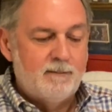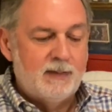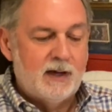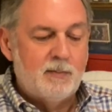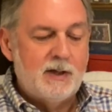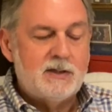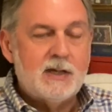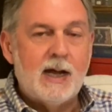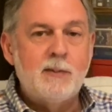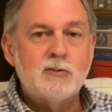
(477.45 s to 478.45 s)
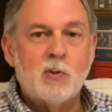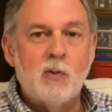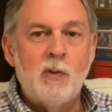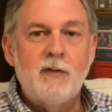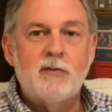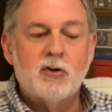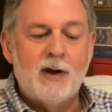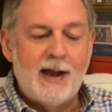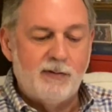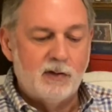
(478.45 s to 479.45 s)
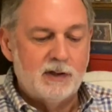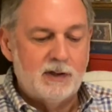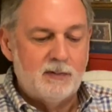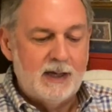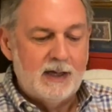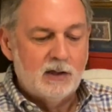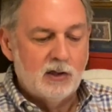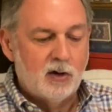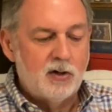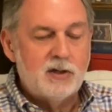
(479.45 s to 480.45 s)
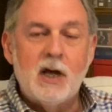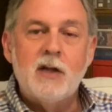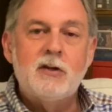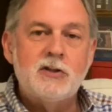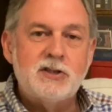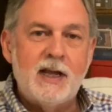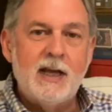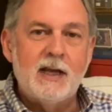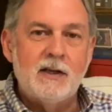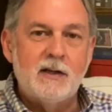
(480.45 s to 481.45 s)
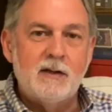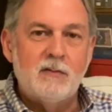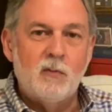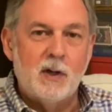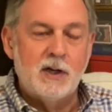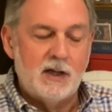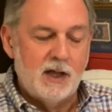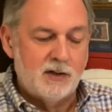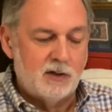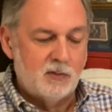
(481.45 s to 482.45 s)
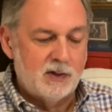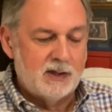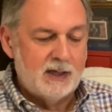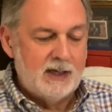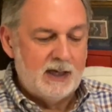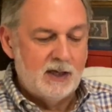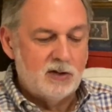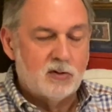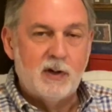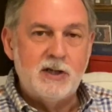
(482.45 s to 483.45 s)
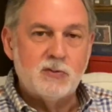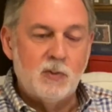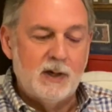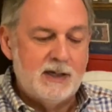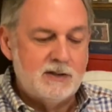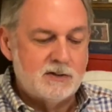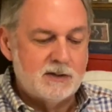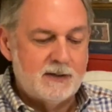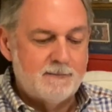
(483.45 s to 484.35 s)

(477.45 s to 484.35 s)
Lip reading: There have been times where we have traveled and learned understand one another with increased ways.